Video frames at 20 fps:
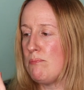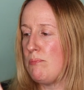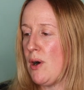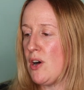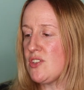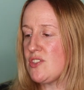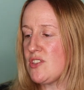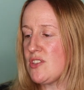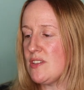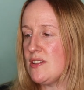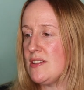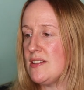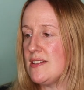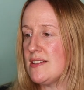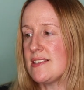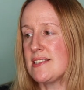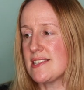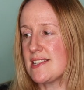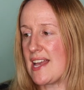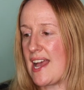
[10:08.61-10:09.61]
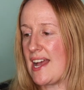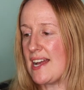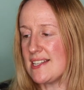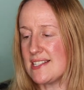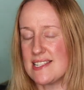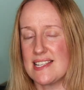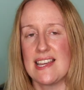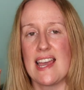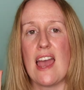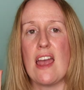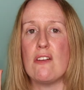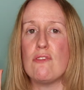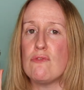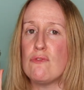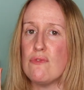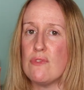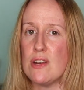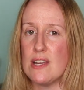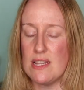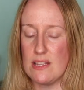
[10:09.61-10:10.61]
bottles, and yeah,
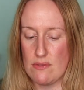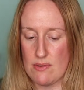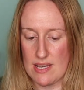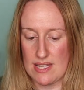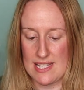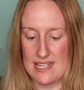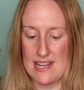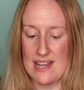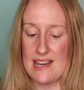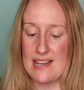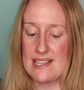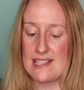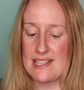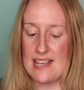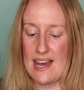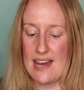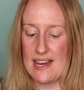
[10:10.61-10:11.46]
really, really nice.